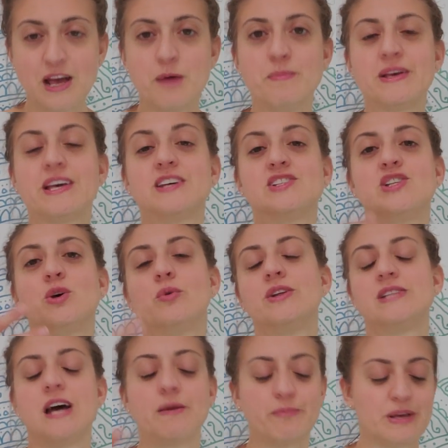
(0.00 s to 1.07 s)
Because the only
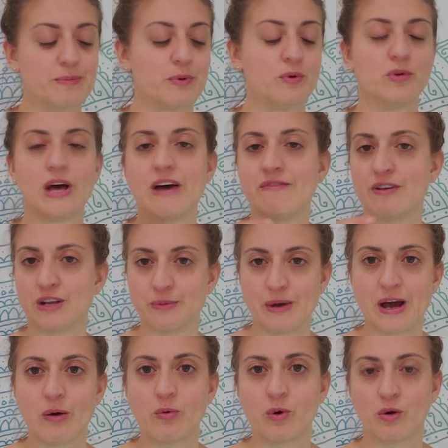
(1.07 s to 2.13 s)
time people have any
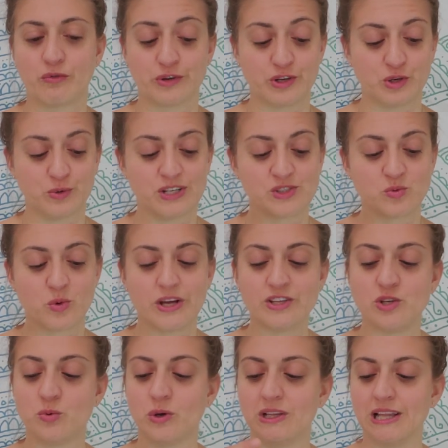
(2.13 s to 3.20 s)
power over you is when
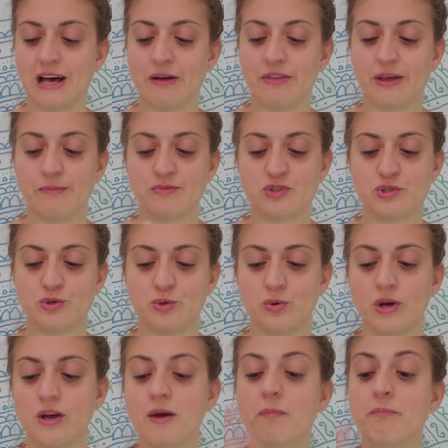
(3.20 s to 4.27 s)
you allow them to
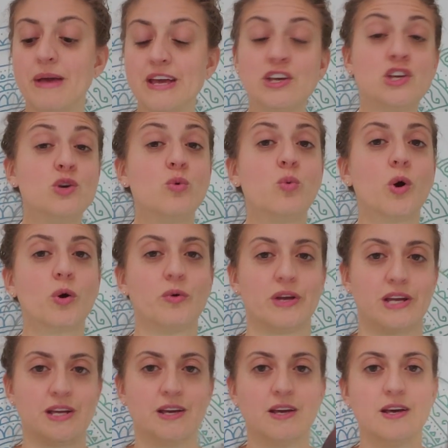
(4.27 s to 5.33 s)
make you
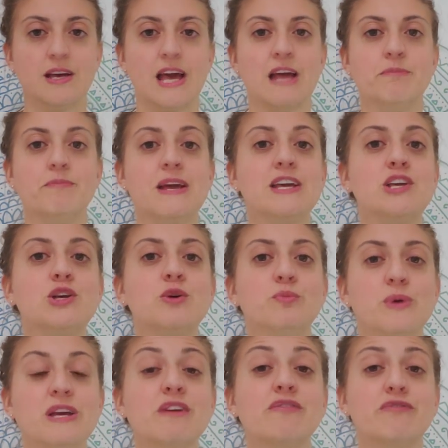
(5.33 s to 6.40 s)
worry and make you
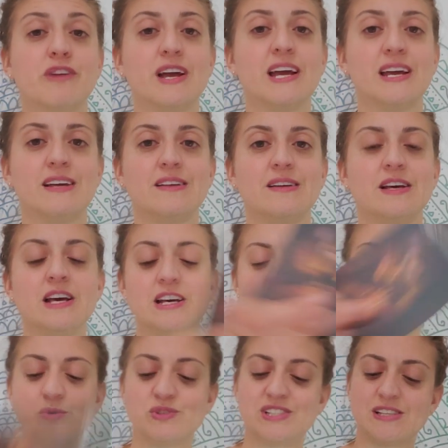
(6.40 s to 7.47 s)
be afraid
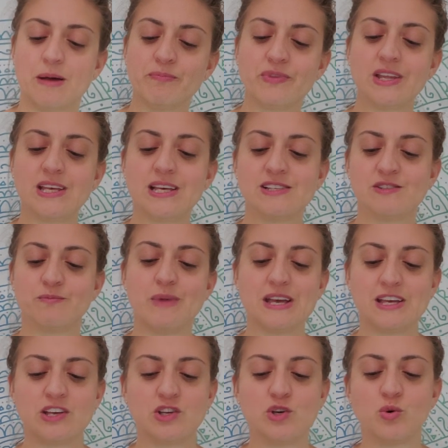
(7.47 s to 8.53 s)
so something is
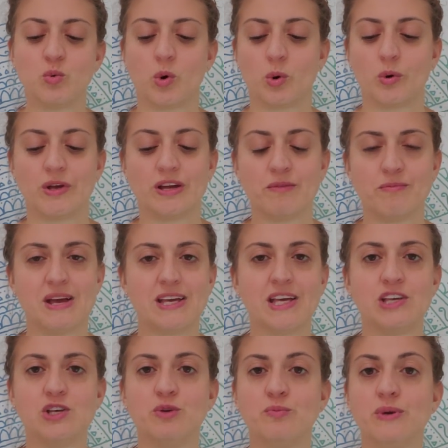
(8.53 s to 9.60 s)
making you worry and
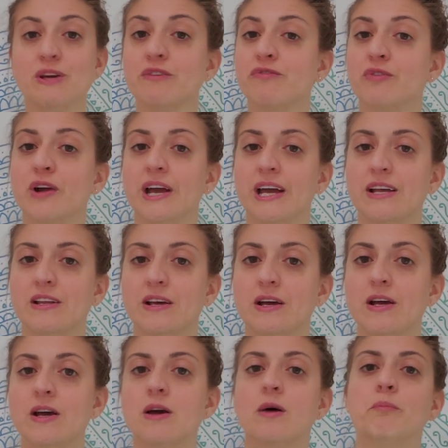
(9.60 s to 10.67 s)
making you be afraid.
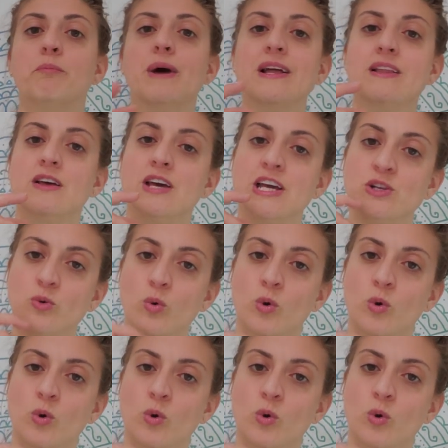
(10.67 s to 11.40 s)
But in